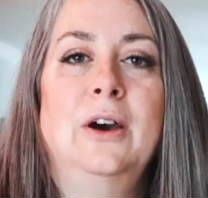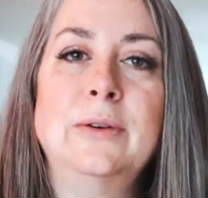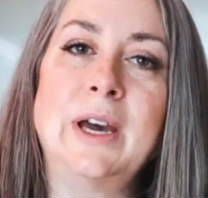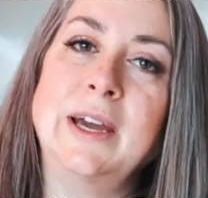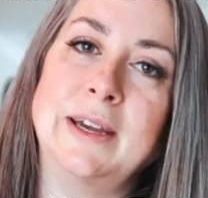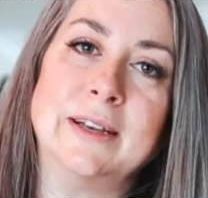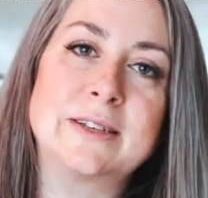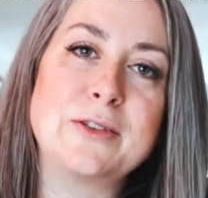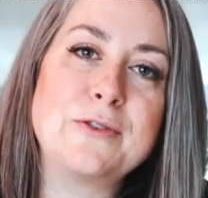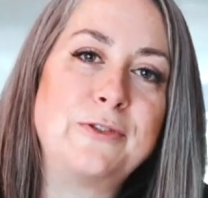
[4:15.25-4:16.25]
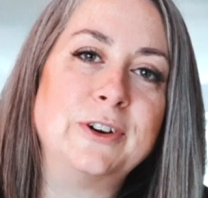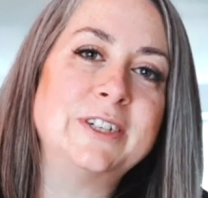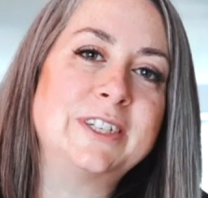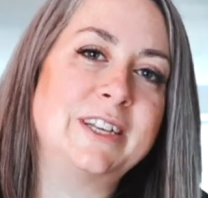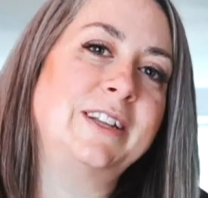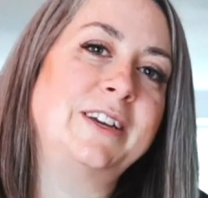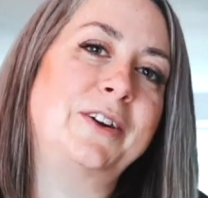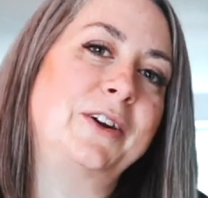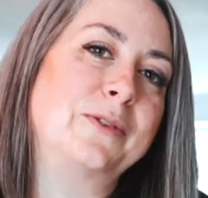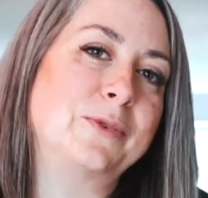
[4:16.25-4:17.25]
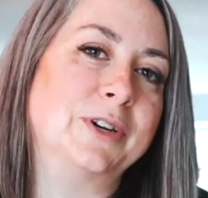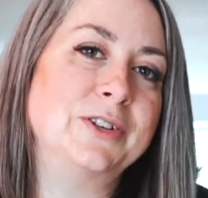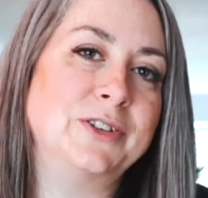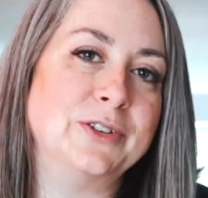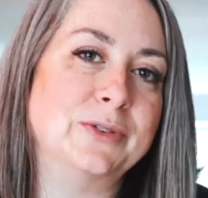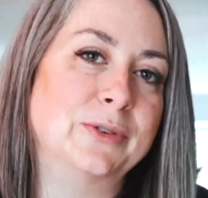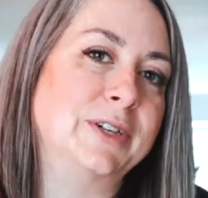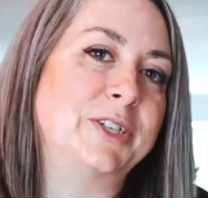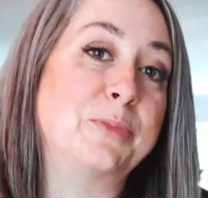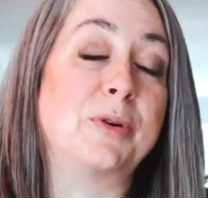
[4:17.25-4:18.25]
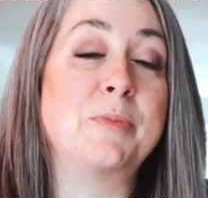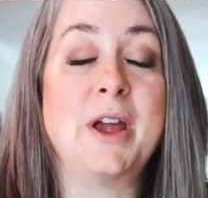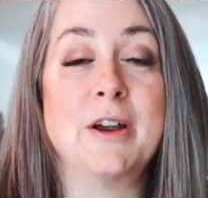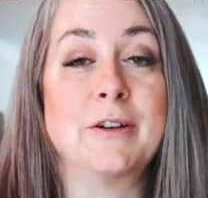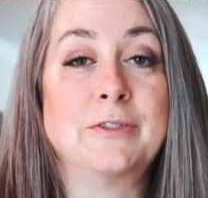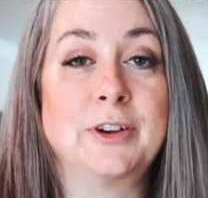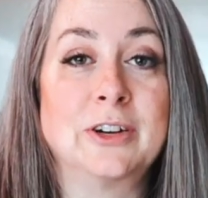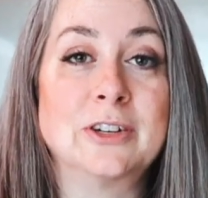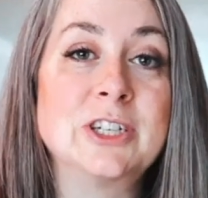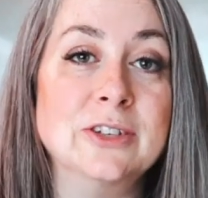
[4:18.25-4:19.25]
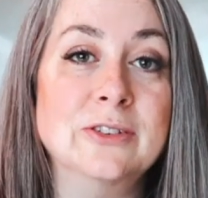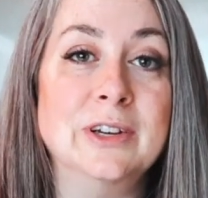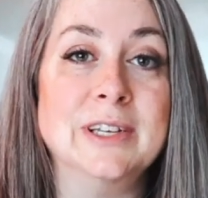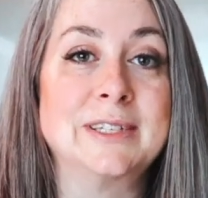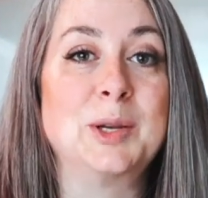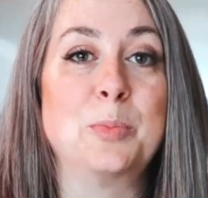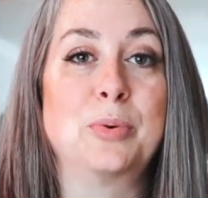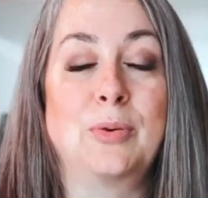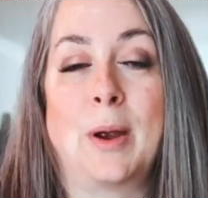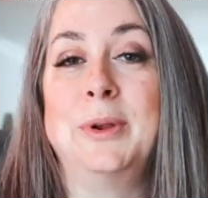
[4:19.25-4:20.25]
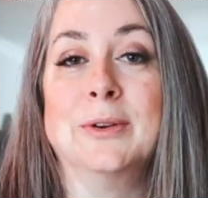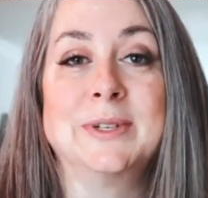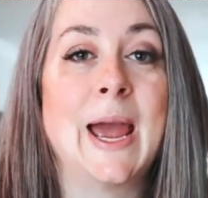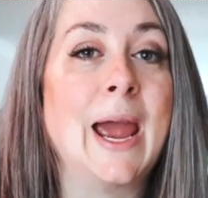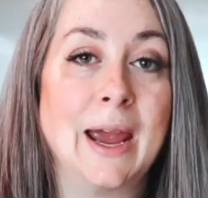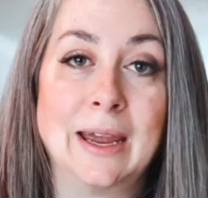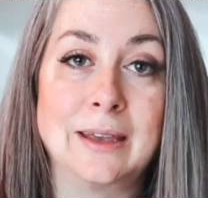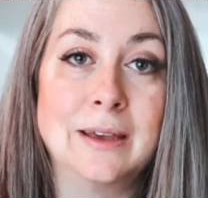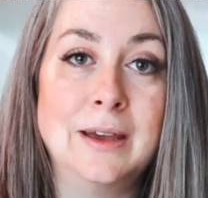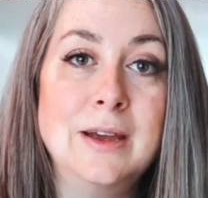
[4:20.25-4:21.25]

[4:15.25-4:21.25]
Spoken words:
Okay, so the first thing that you're gonna wanna do to prepare for your shoot is to prep your tank.